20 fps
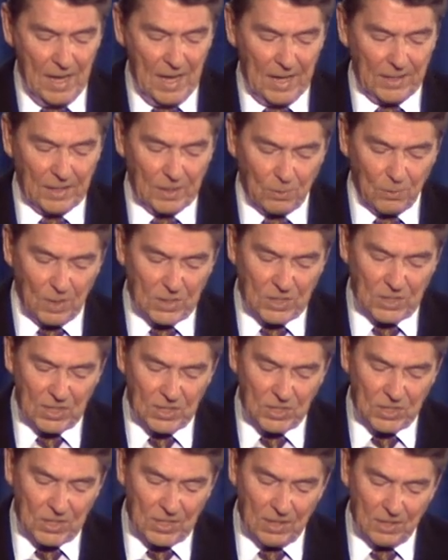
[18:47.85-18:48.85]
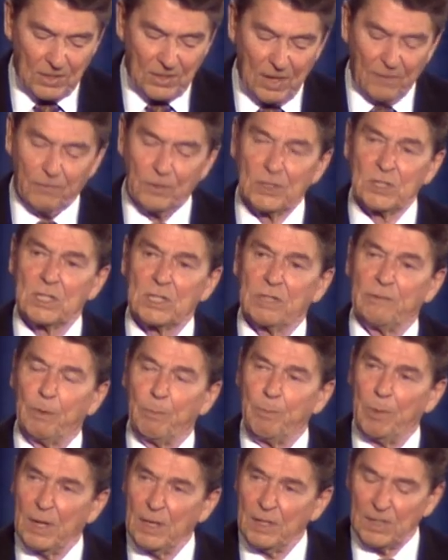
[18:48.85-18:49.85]
and that there are sincere differences of
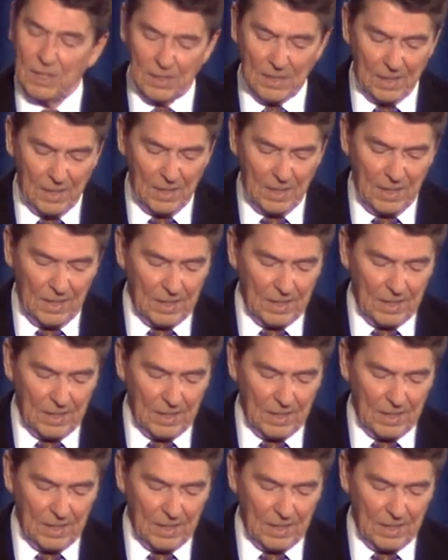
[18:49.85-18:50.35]
opinion